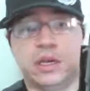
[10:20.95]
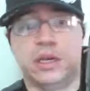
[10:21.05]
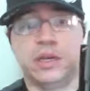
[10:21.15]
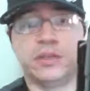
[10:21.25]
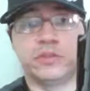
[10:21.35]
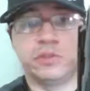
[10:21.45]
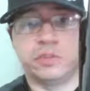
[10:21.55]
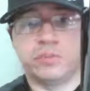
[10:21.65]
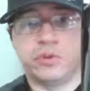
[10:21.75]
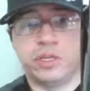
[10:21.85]
This
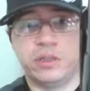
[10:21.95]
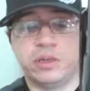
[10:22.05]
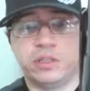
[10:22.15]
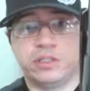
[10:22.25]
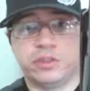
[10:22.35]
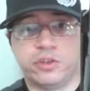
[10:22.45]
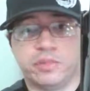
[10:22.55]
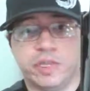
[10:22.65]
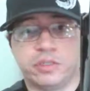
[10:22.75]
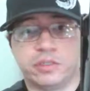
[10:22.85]
one's a pretty large
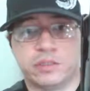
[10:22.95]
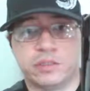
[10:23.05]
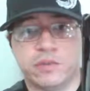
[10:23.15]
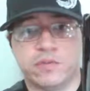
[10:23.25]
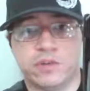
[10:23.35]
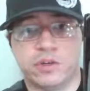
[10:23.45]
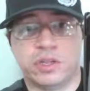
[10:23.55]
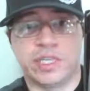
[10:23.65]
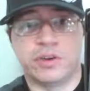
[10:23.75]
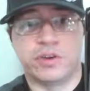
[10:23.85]
thermos, it's over a
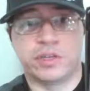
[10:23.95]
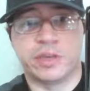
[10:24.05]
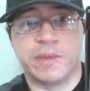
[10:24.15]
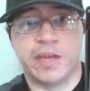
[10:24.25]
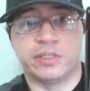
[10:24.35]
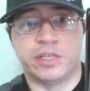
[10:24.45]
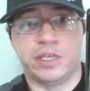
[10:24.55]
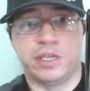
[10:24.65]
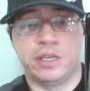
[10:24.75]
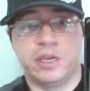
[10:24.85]
liter in
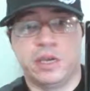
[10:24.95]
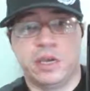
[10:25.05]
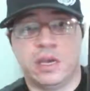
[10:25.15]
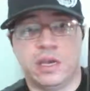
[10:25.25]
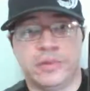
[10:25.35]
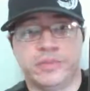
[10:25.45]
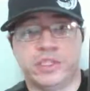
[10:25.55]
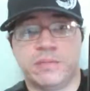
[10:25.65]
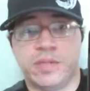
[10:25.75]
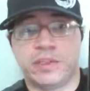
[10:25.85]
capacity.
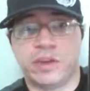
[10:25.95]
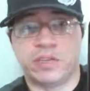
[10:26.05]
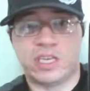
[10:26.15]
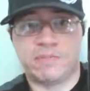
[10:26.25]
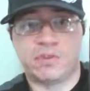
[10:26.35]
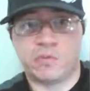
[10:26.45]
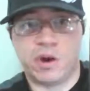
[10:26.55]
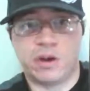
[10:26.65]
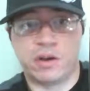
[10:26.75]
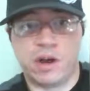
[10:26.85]
Something that'll keep your
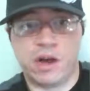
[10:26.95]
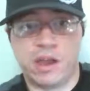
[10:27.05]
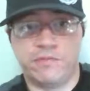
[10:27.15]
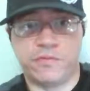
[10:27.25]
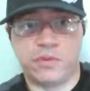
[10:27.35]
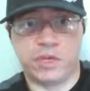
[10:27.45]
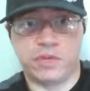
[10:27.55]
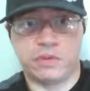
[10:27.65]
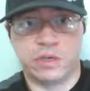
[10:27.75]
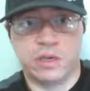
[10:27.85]
water hot for
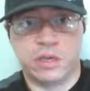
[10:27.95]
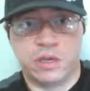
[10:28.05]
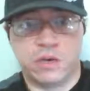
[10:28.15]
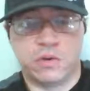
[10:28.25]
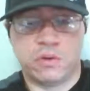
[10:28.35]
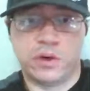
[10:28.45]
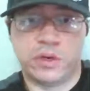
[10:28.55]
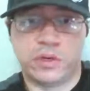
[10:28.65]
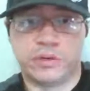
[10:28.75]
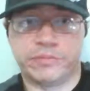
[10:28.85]
you,
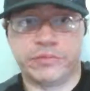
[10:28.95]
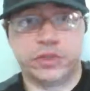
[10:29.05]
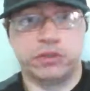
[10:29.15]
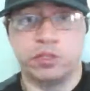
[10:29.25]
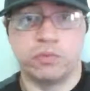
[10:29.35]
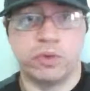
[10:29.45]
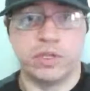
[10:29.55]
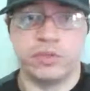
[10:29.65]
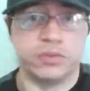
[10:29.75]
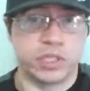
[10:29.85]
or you'll just
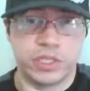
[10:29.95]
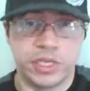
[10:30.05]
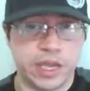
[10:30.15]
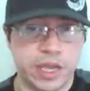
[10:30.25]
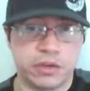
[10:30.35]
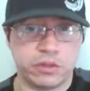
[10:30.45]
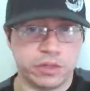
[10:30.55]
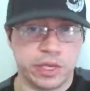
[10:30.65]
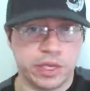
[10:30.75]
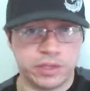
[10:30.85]
want to use a tea
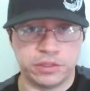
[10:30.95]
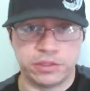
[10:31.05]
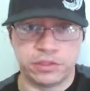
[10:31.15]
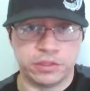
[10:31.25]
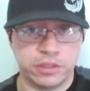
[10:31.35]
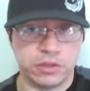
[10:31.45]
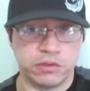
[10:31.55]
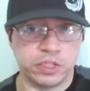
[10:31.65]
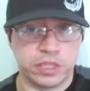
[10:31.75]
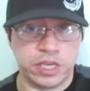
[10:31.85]
kettle and, you
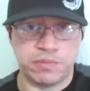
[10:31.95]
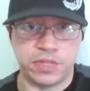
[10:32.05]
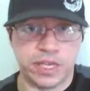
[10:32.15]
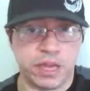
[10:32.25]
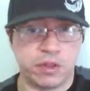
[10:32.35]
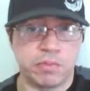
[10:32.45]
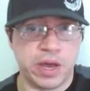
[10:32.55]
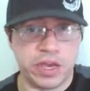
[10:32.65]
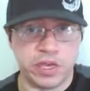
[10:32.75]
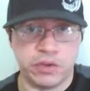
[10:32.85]
know, just keep the kettle
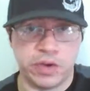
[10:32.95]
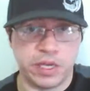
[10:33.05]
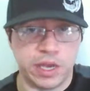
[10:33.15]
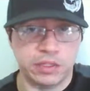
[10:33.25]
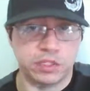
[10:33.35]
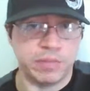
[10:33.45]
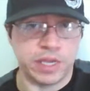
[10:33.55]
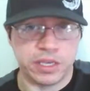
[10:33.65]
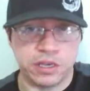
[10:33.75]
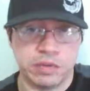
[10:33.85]
by you as you're
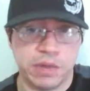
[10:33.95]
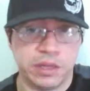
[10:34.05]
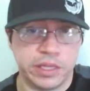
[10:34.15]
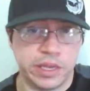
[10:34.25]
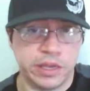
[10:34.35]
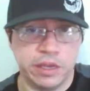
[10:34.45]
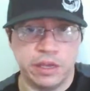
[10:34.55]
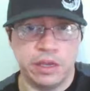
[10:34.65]
making your mate.